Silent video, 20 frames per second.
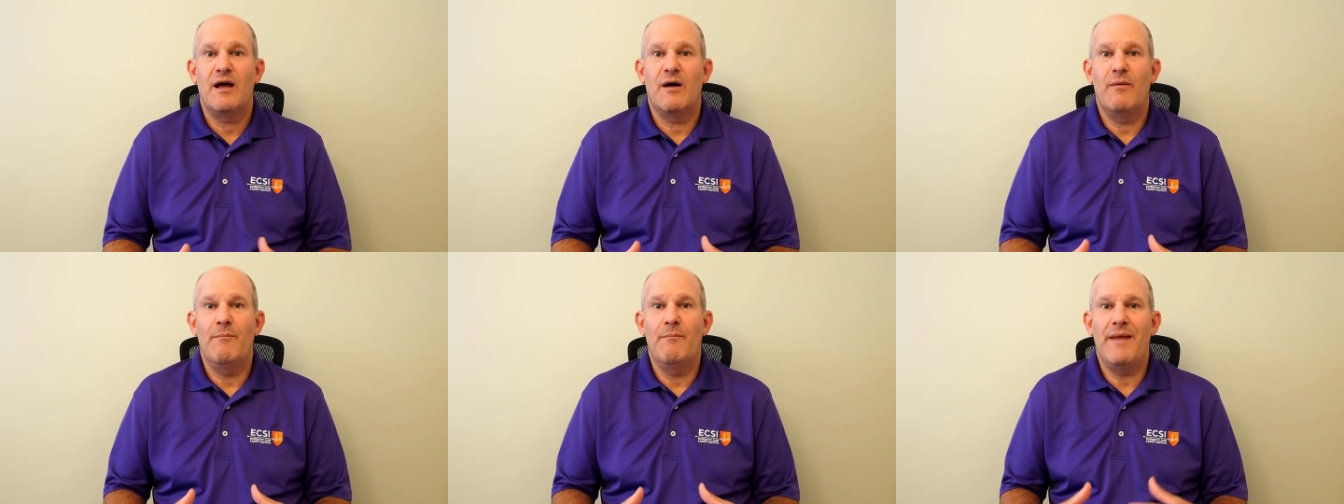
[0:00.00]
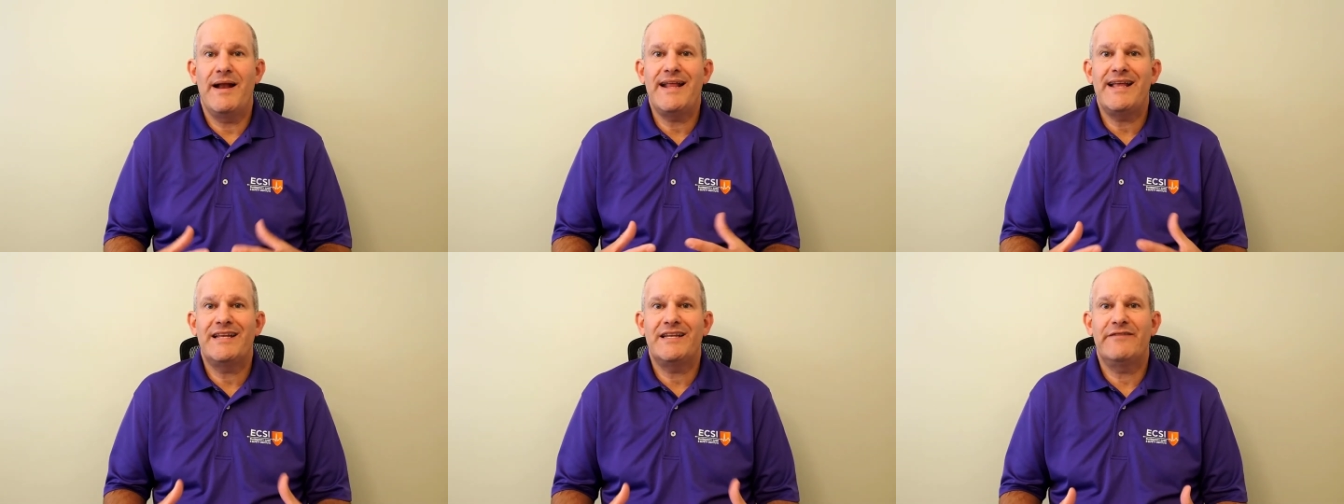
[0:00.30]

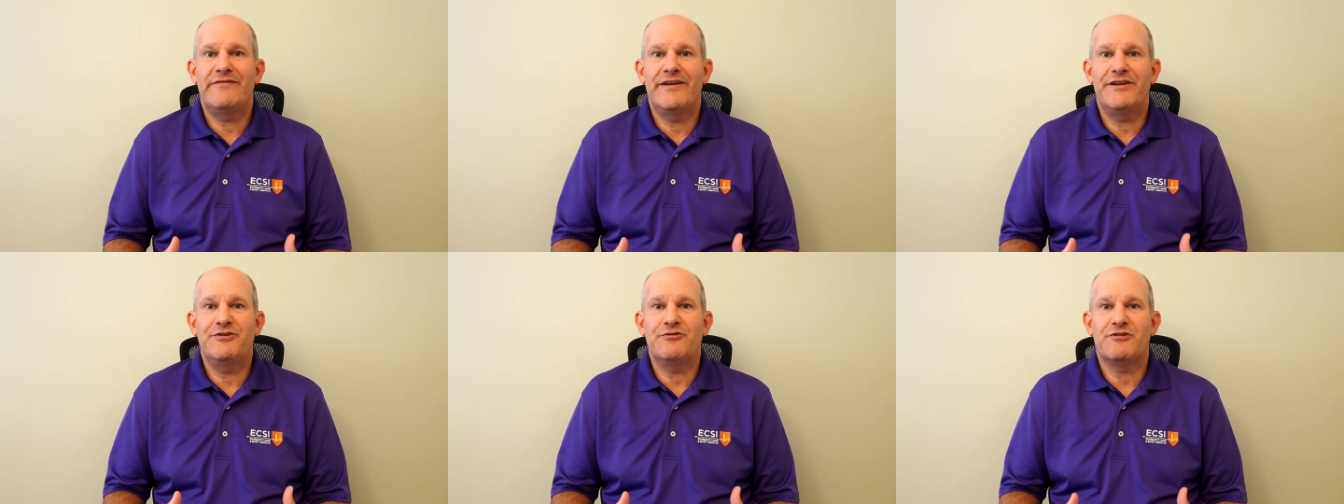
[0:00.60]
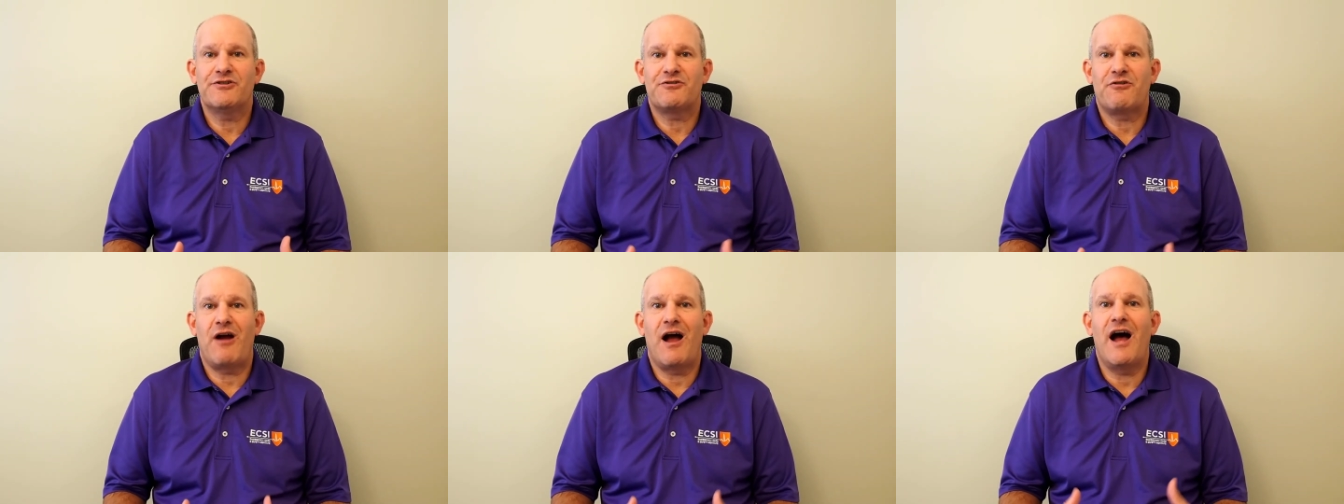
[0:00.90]
many
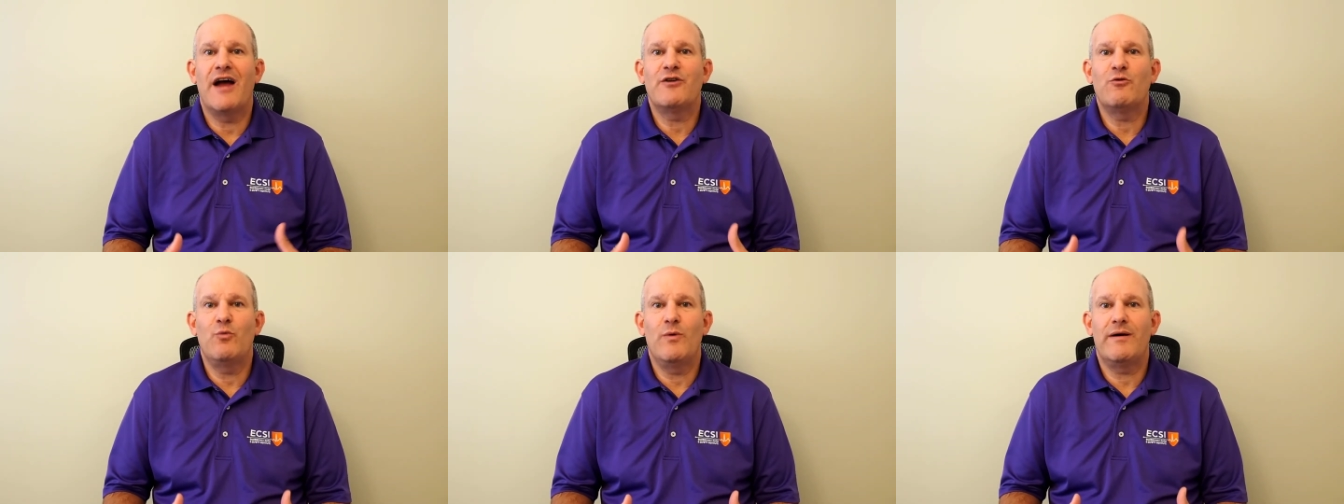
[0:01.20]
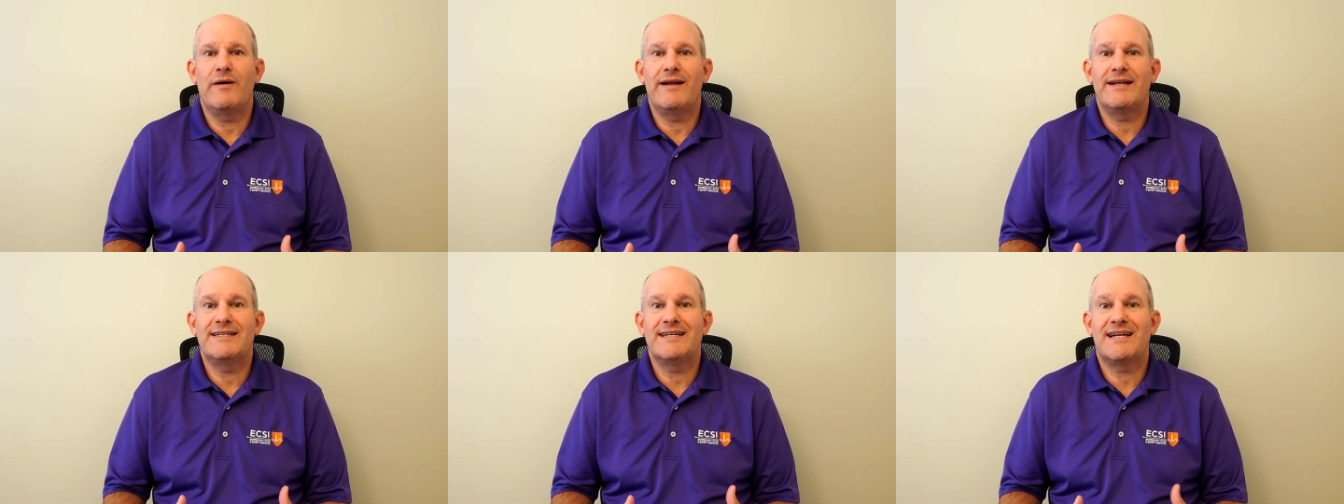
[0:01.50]
individuals are
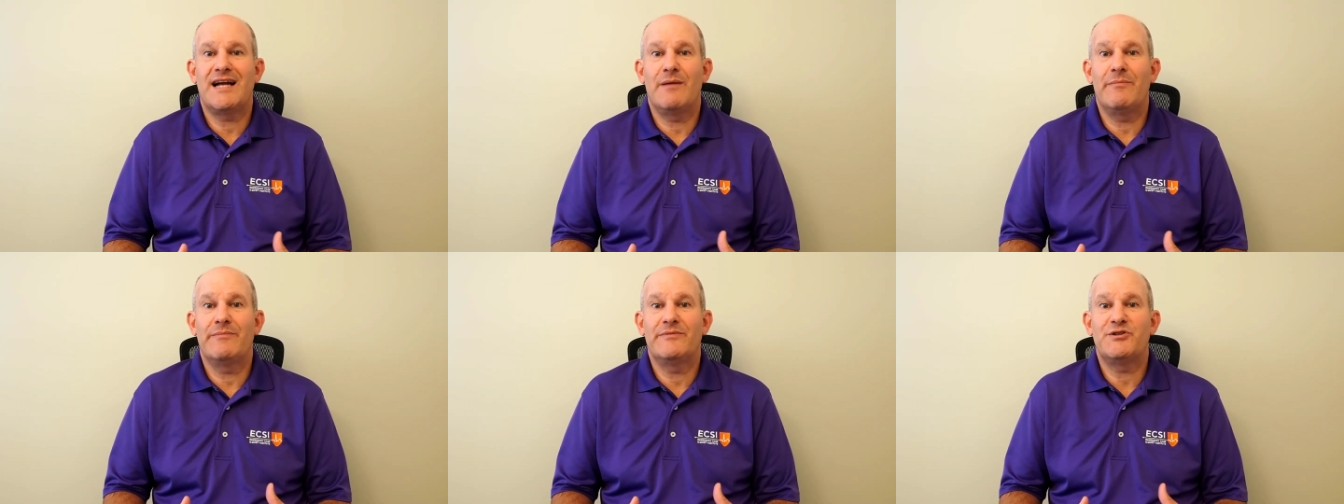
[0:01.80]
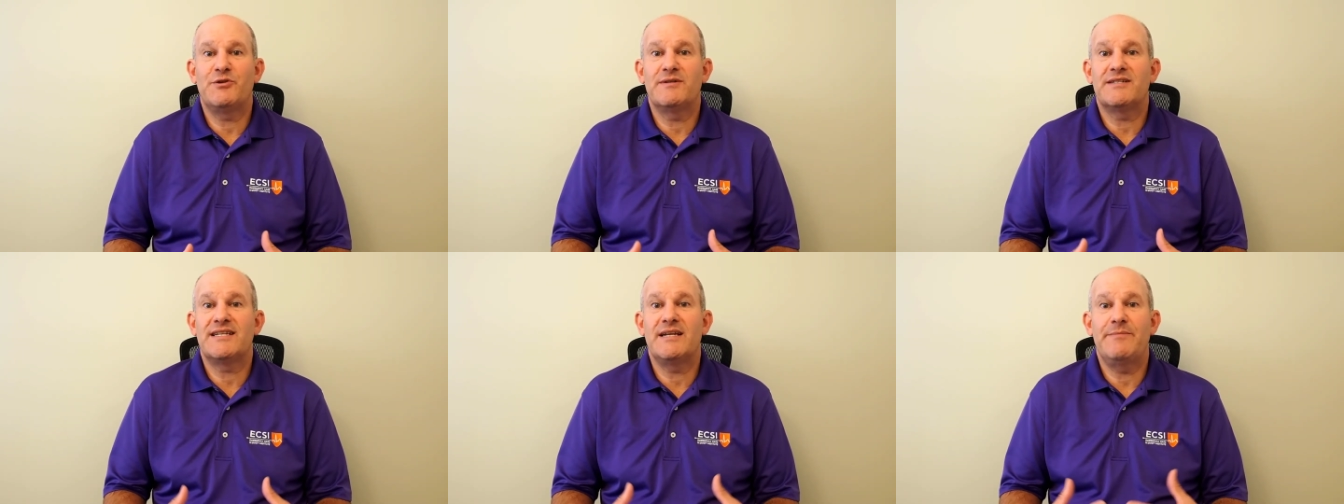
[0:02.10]
unwilling to come
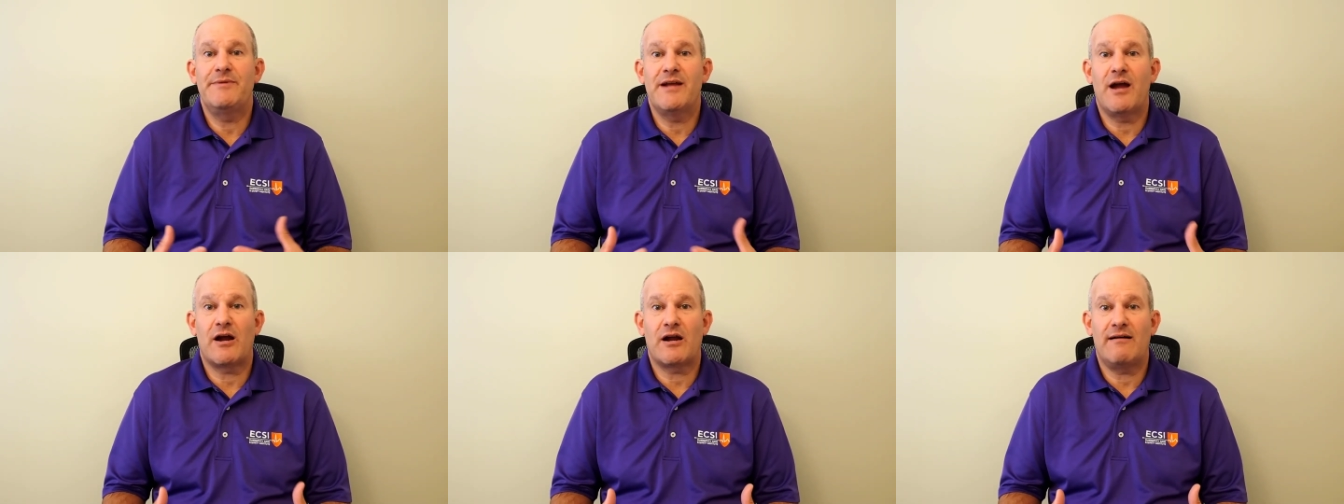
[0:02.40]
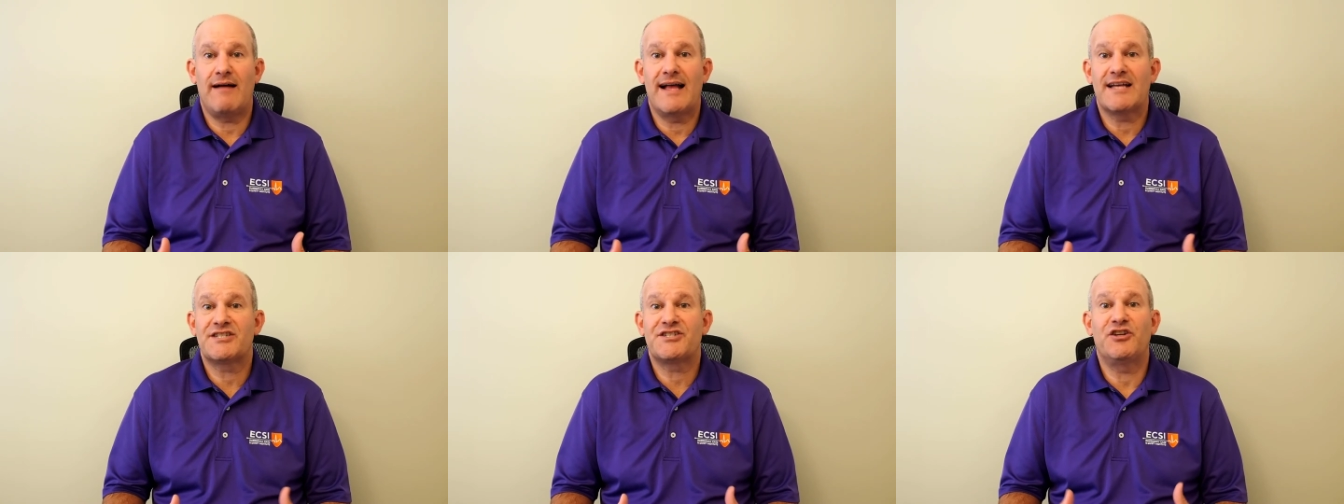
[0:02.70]
to a CPR
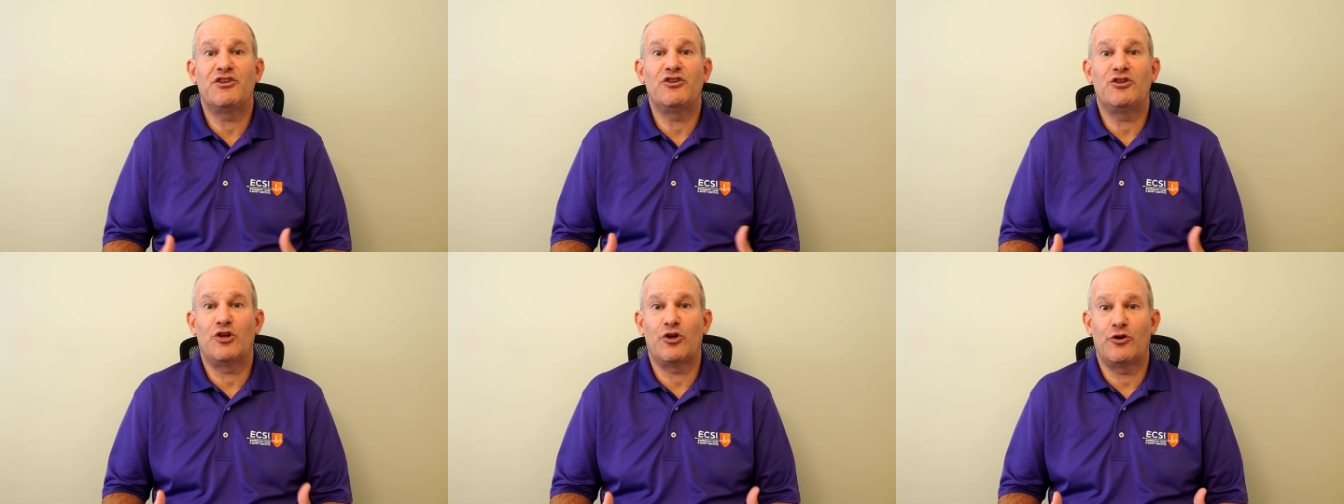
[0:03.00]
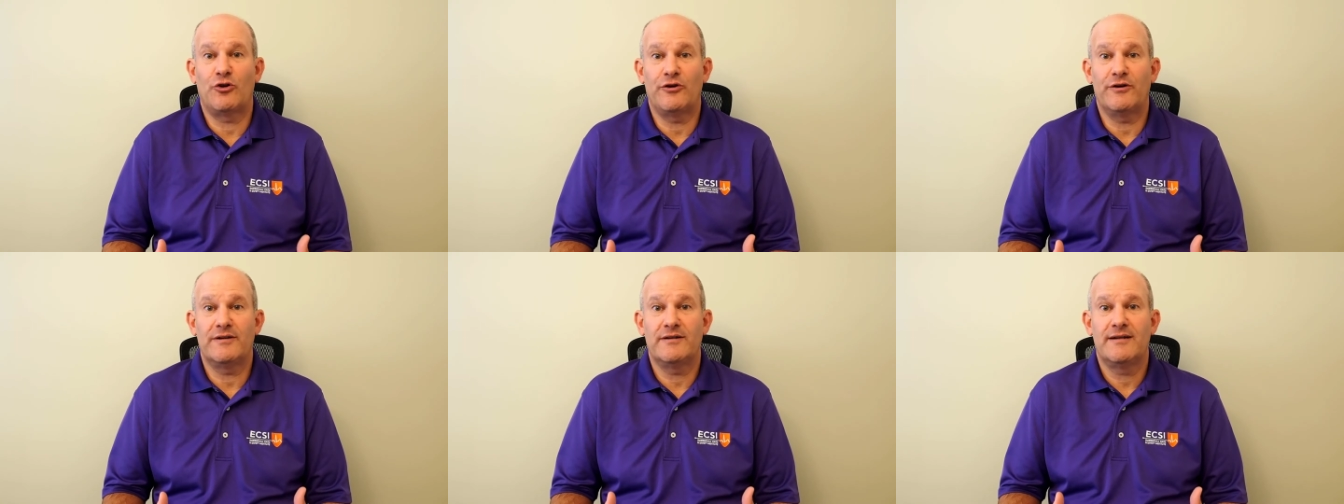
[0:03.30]
class to
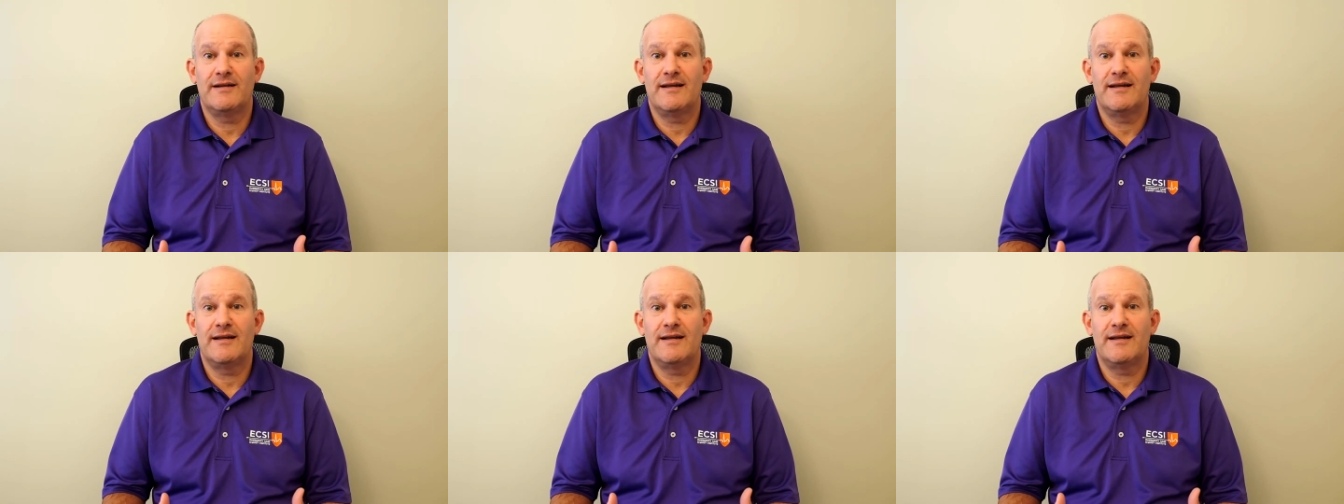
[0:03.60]
learn,